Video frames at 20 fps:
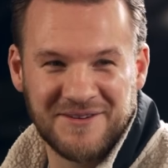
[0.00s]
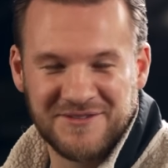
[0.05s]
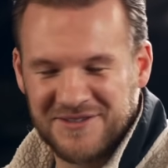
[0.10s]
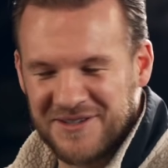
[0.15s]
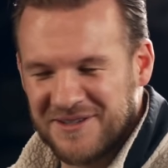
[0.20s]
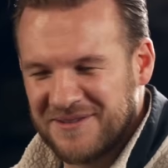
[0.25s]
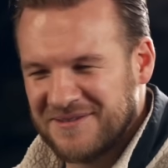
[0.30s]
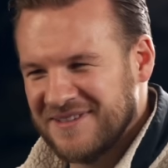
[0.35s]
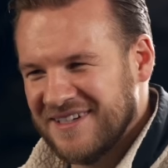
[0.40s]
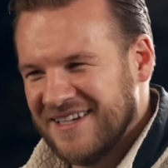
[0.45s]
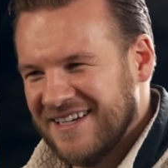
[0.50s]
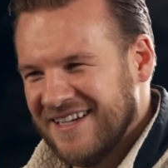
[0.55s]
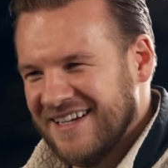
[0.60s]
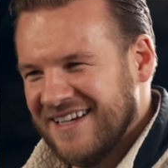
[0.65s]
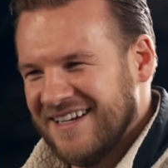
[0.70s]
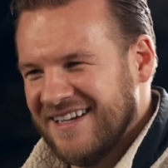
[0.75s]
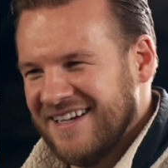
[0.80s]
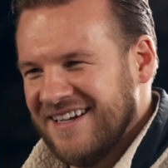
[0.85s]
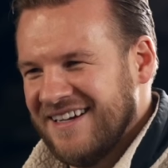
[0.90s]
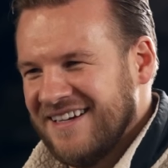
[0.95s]
So
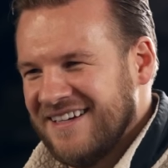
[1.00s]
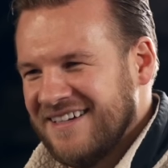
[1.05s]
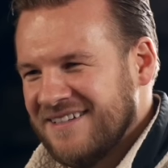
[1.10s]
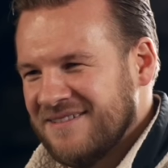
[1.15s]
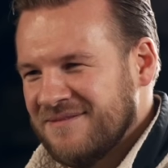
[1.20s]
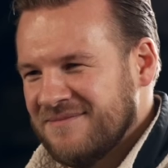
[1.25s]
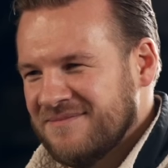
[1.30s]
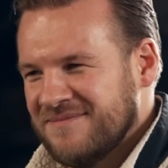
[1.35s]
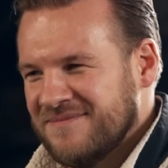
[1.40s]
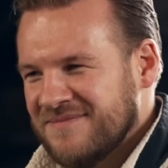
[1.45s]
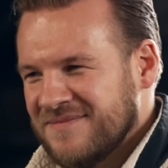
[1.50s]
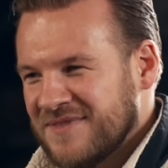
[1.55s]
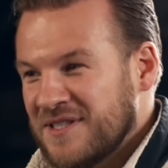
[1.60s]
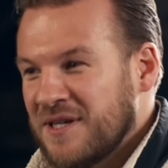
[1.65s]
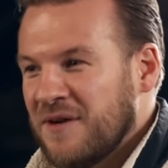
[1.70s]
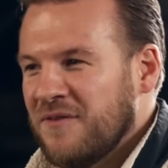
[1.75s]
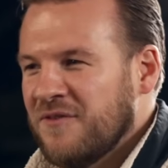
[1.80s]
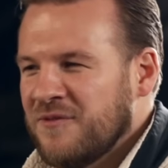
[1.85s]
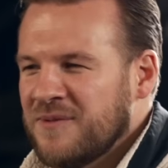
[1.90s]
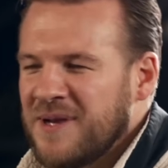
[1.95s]

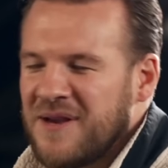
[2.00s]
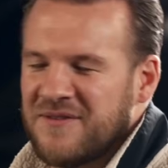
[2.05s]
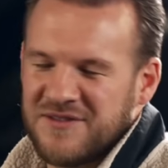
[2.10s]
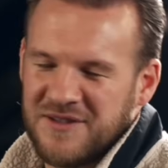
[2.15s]
some of them have,